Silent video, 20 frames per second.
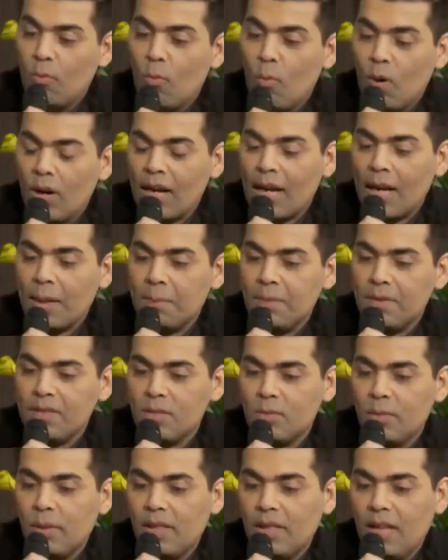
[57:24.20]
what
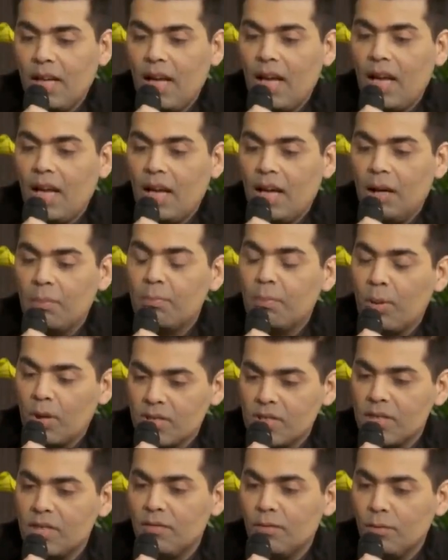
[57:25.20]
happens when a
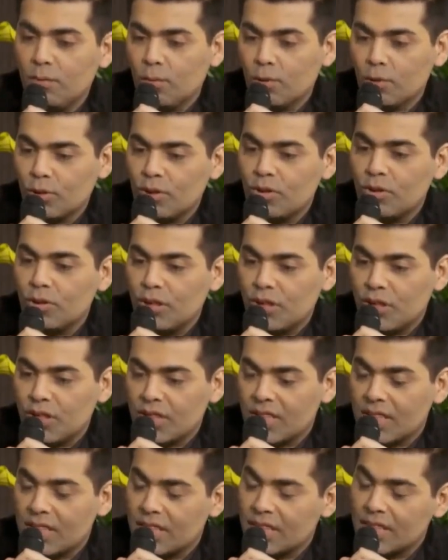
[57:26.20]
positive emotion
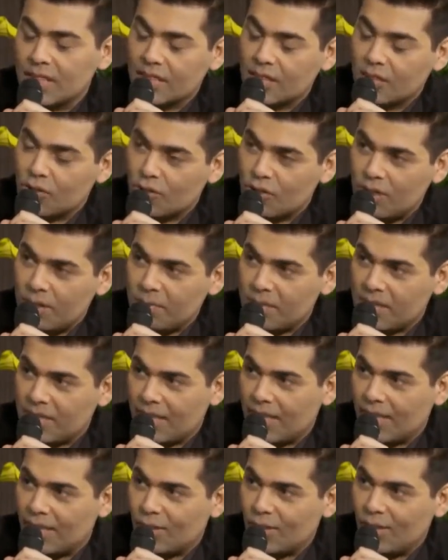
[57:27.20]
reaches its extreme
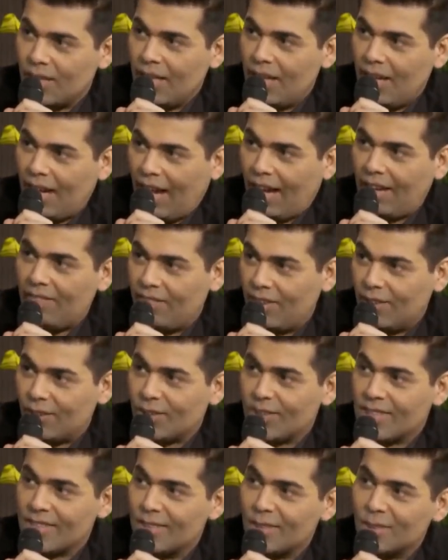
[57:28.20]
stage and
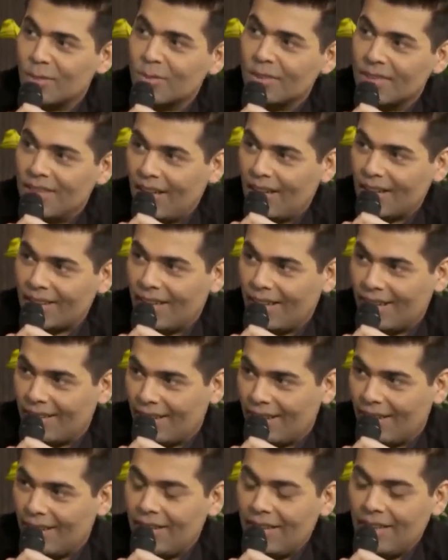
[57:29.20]
ventures into a dark
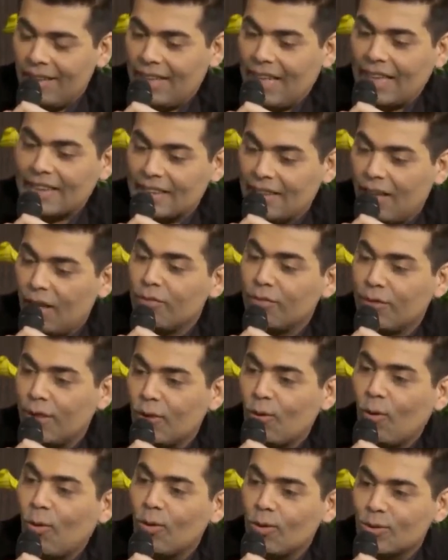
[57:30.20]
area? Like, love can
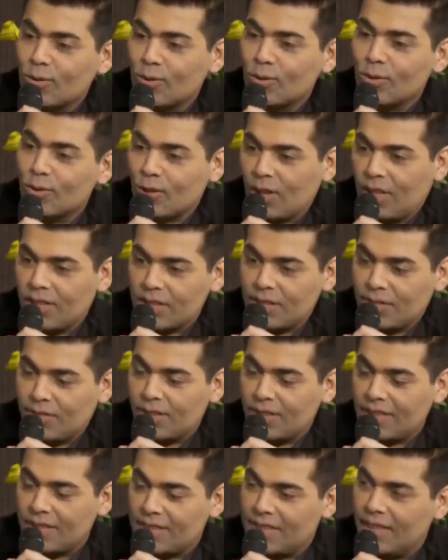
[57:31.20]
also
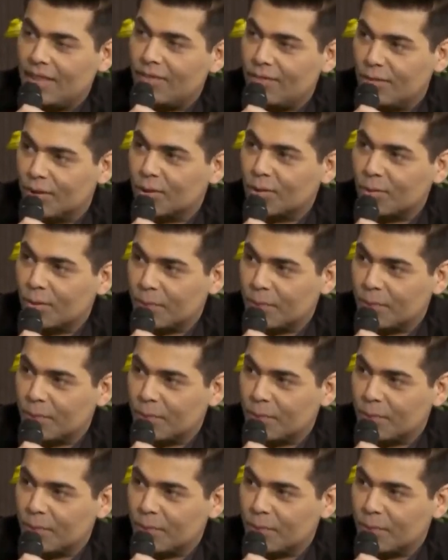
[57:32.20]
transfer itself into